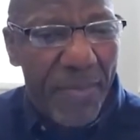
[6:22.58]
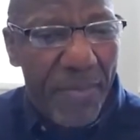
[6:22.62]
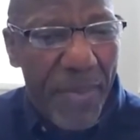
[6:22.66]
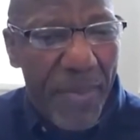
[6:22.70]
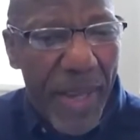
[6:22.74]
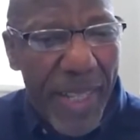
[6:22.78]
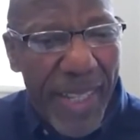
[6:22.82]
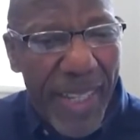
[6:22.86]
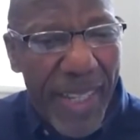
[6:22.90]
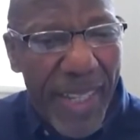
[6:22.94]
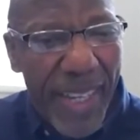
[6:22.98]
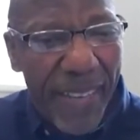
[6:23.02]

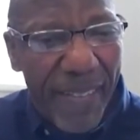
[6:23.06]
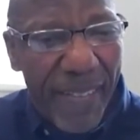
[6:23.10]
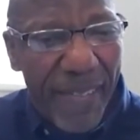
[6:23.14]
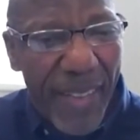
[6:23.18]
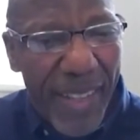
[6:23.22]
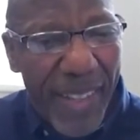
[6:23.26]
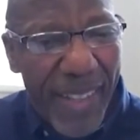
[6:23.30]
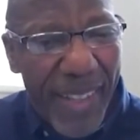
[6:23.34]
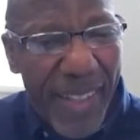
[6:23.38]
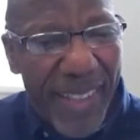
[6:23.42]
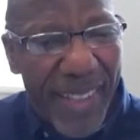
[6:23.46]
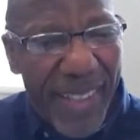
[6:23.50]
many of
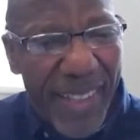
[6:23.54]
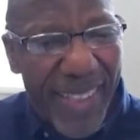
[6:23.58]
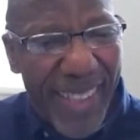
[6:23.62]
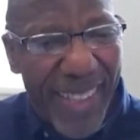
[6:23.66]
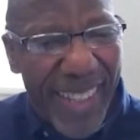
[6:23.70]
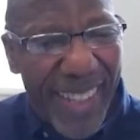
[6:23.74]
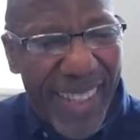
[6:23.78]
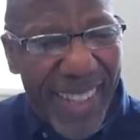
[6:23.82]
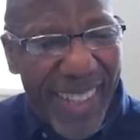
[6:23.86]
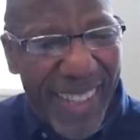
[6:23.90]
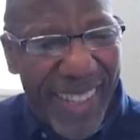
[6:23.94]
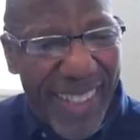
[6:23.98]
the
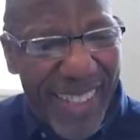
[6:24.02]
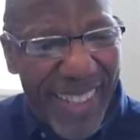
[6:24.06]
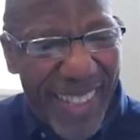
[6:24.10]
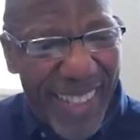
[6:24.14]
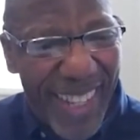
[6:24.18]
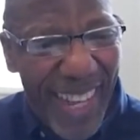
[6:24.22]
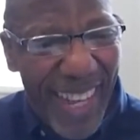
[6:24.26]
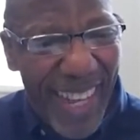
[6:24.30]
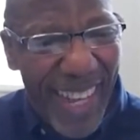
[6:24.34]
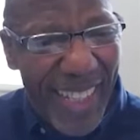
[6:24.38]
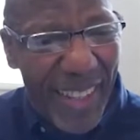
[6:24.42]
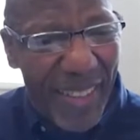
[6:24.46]
the
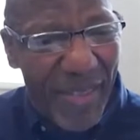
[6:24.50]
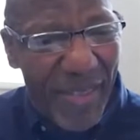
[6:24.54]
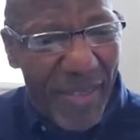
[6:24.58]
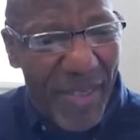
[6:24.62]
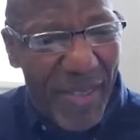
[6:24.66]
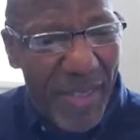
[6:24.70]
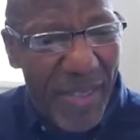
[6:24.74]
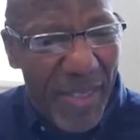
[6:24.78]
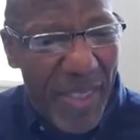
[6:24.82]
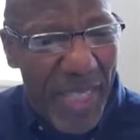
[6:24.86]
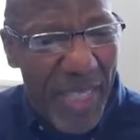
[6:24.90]
kind of